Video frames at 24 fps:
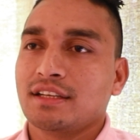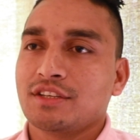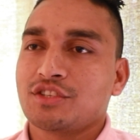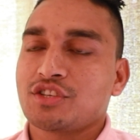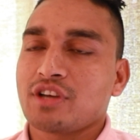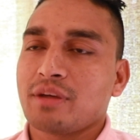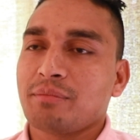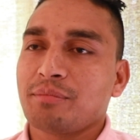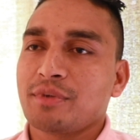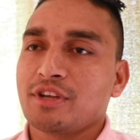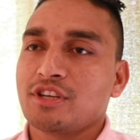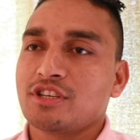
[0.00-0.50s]

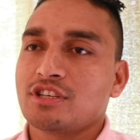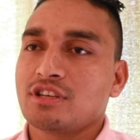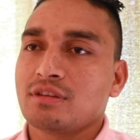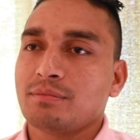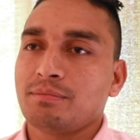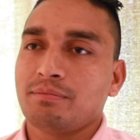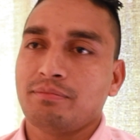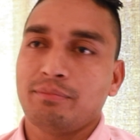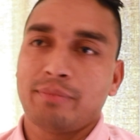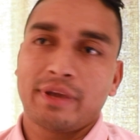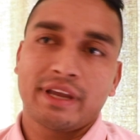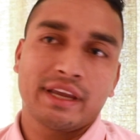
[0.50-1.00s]

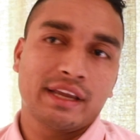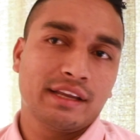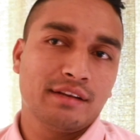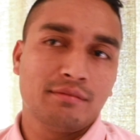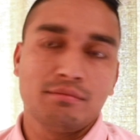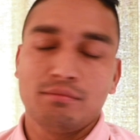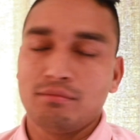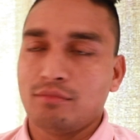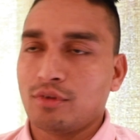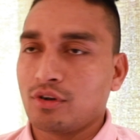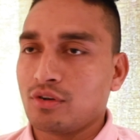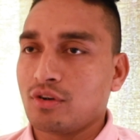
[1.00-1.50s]
championship back
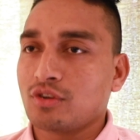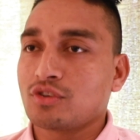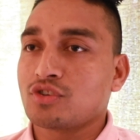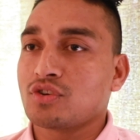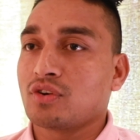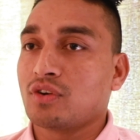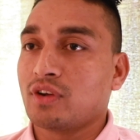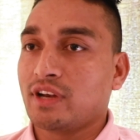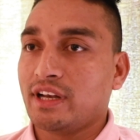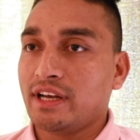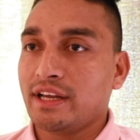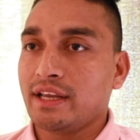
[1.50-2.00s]
in Mogok
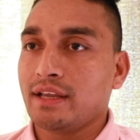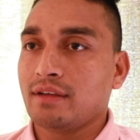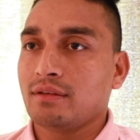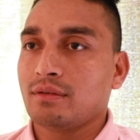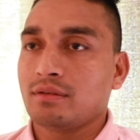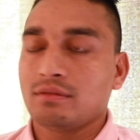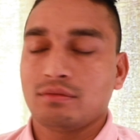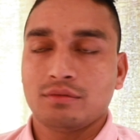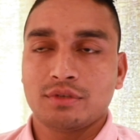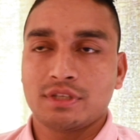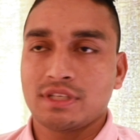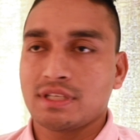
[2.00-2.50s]
Chong Wan Li,
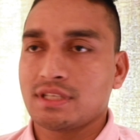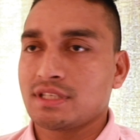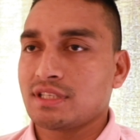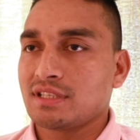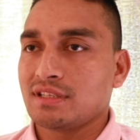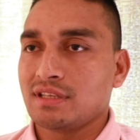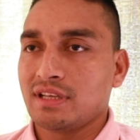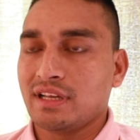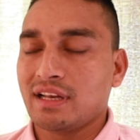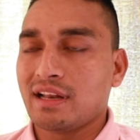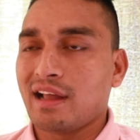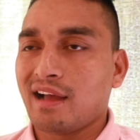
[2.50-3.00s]
which
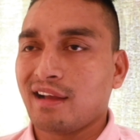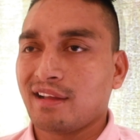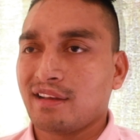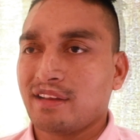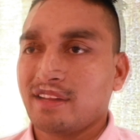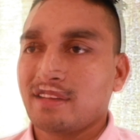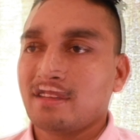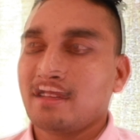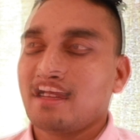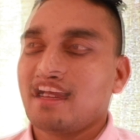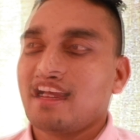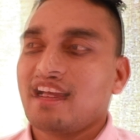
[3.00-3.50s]
is in
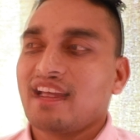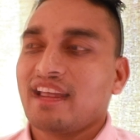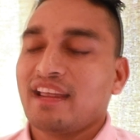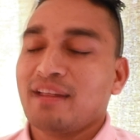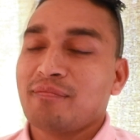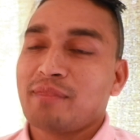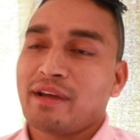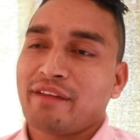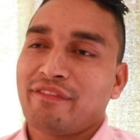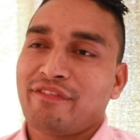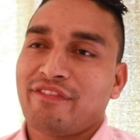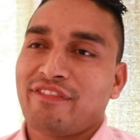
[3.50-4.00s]
Nagaland.
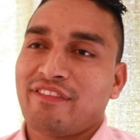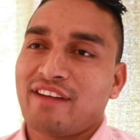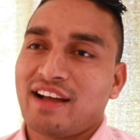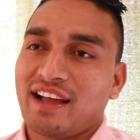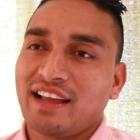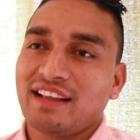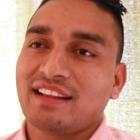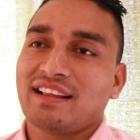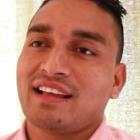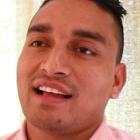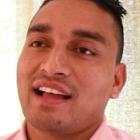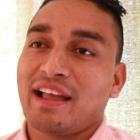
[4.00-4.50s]
In my
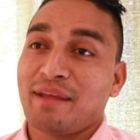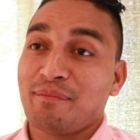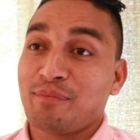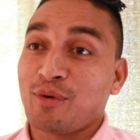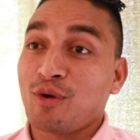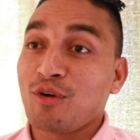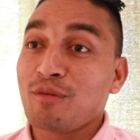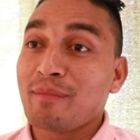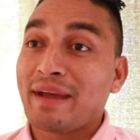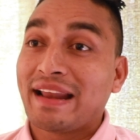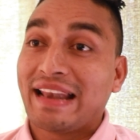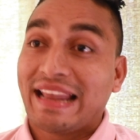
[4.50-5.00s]
fight, I
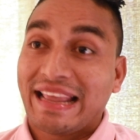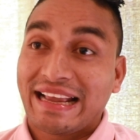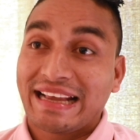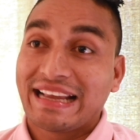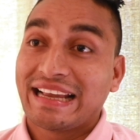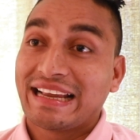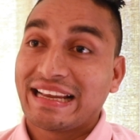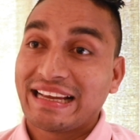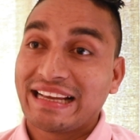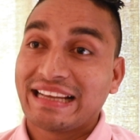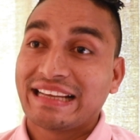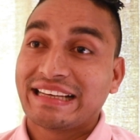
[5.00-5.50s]
broke my leg.
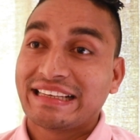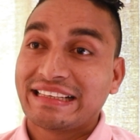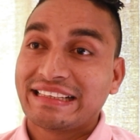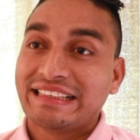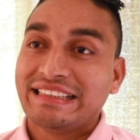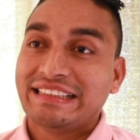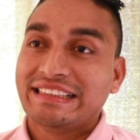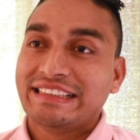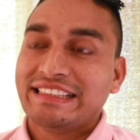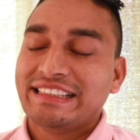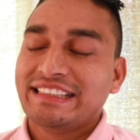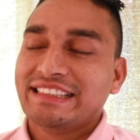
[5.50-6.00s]

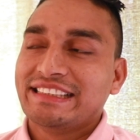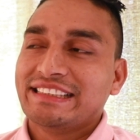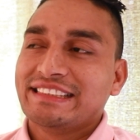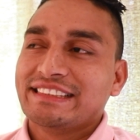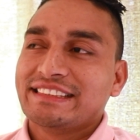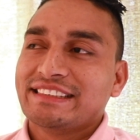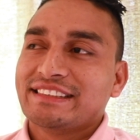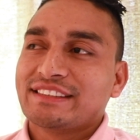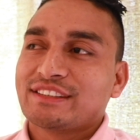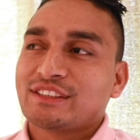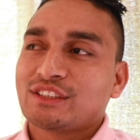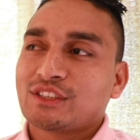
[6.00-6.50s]

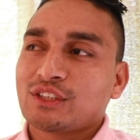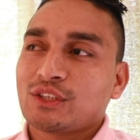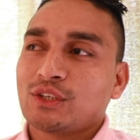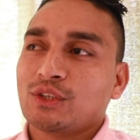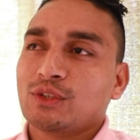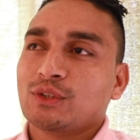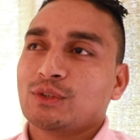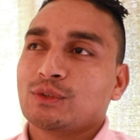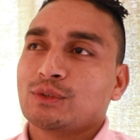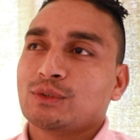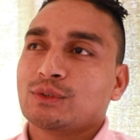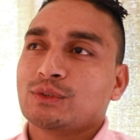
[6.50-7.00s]

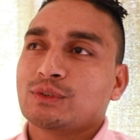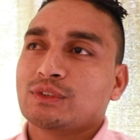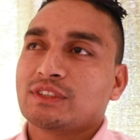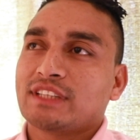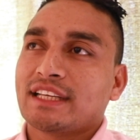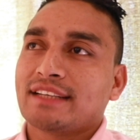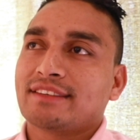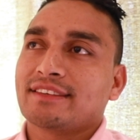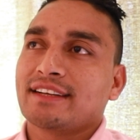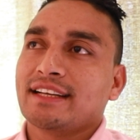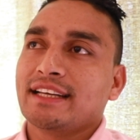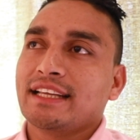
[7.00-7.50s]
So
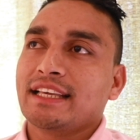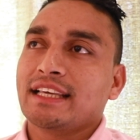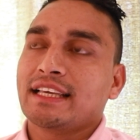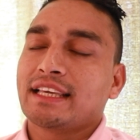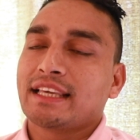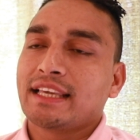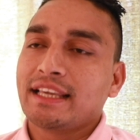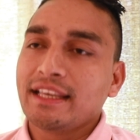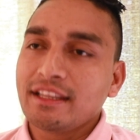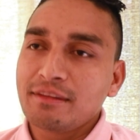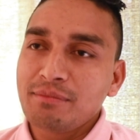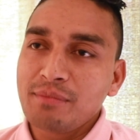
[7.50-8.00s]
that really
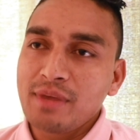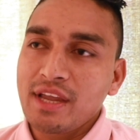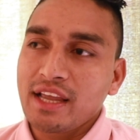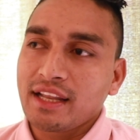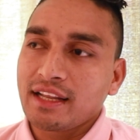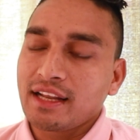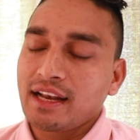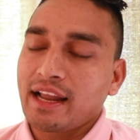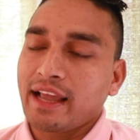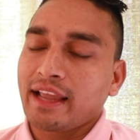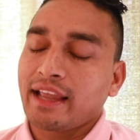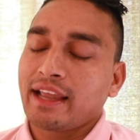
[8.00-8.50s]
hit me,
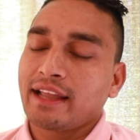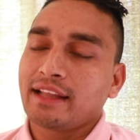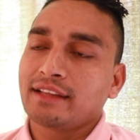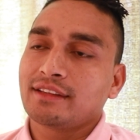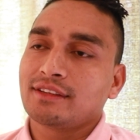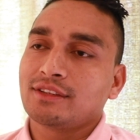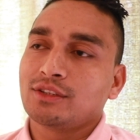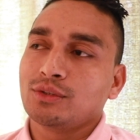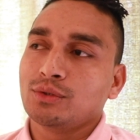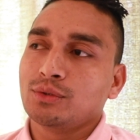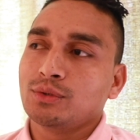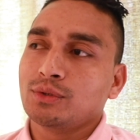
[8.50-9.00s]
and then I
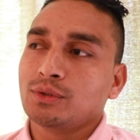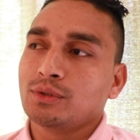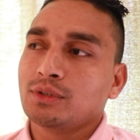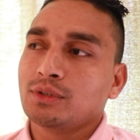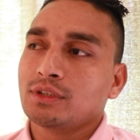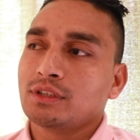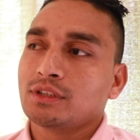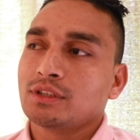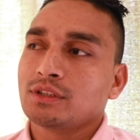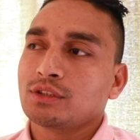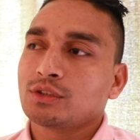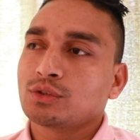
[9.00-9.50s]
had
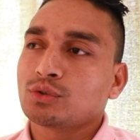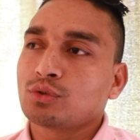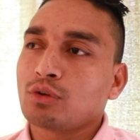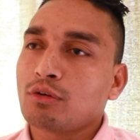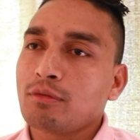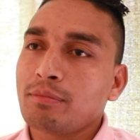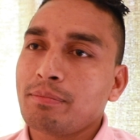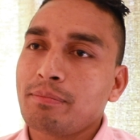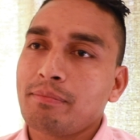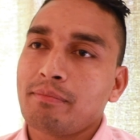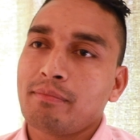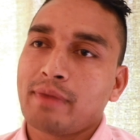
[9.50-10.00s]
to
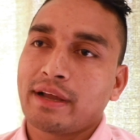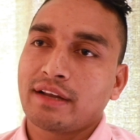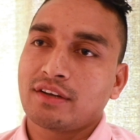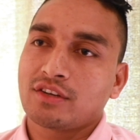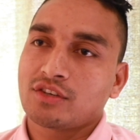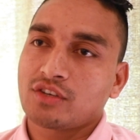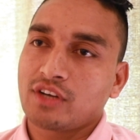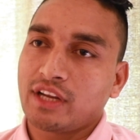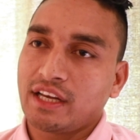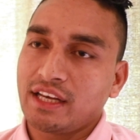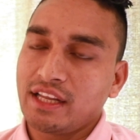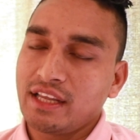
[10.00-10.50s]
stop my
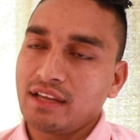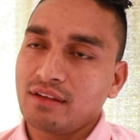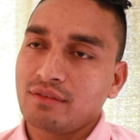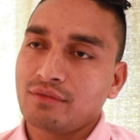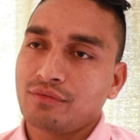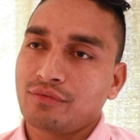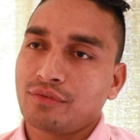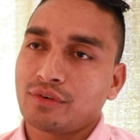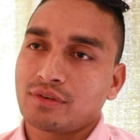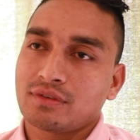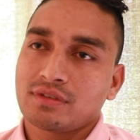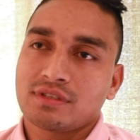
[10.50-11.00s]
training
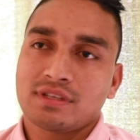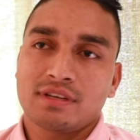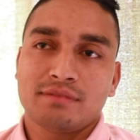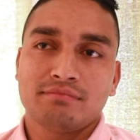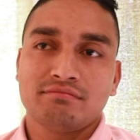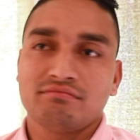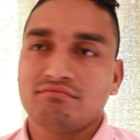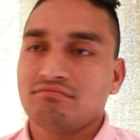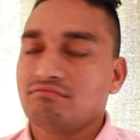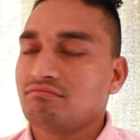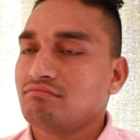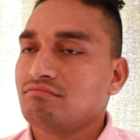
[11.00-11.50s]
for
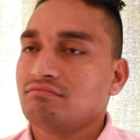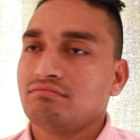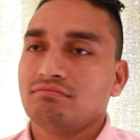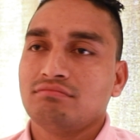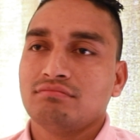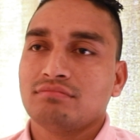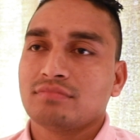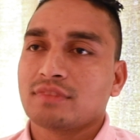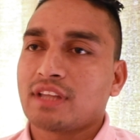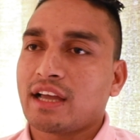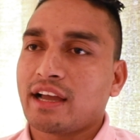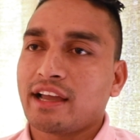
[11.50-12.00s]
some
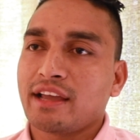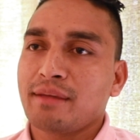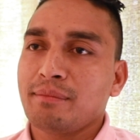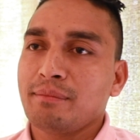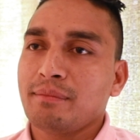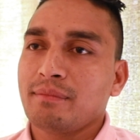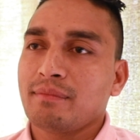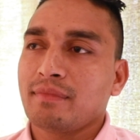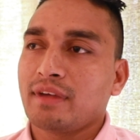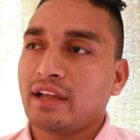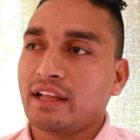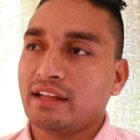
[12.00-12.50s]

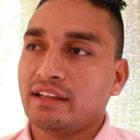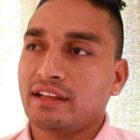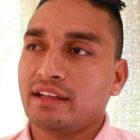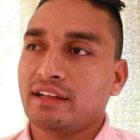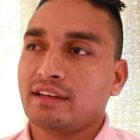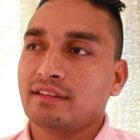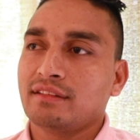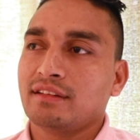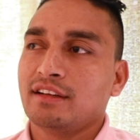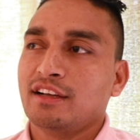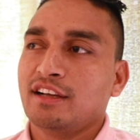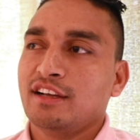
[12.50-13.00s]
time. And
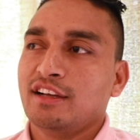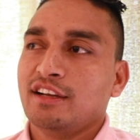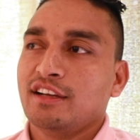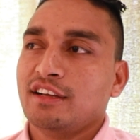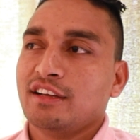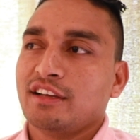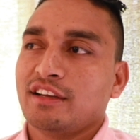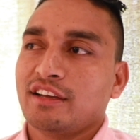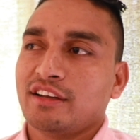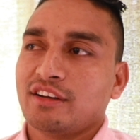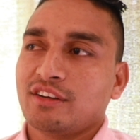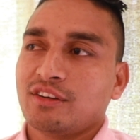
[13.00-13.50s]
then,
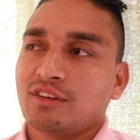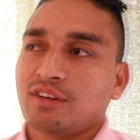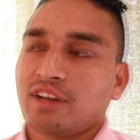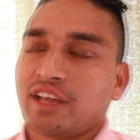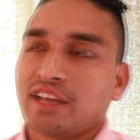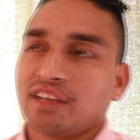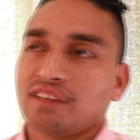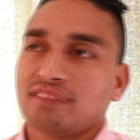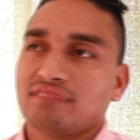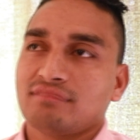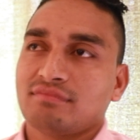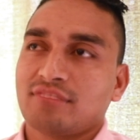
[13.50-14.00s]
you know,
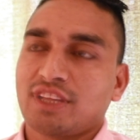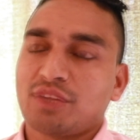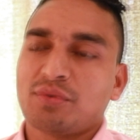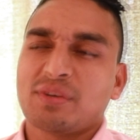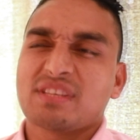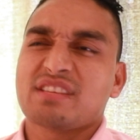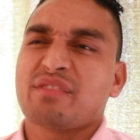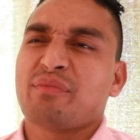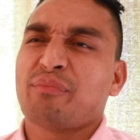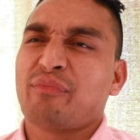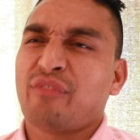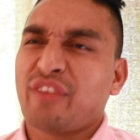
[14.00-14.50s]
like, that
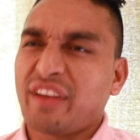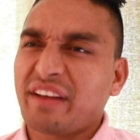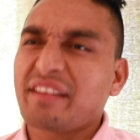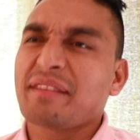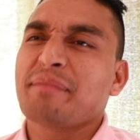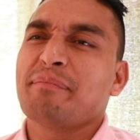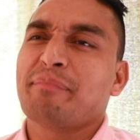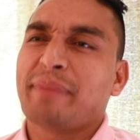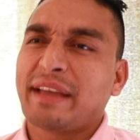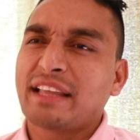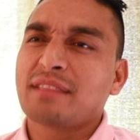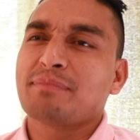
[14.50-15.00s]
was a very
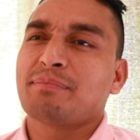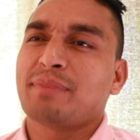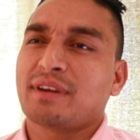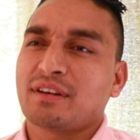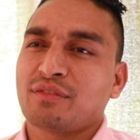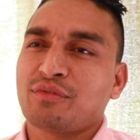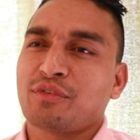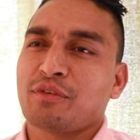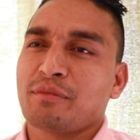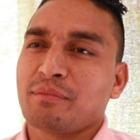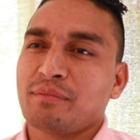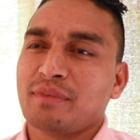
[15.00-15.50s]
bad
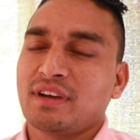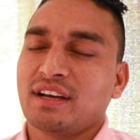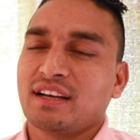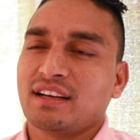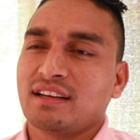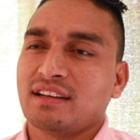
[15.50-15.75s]
part from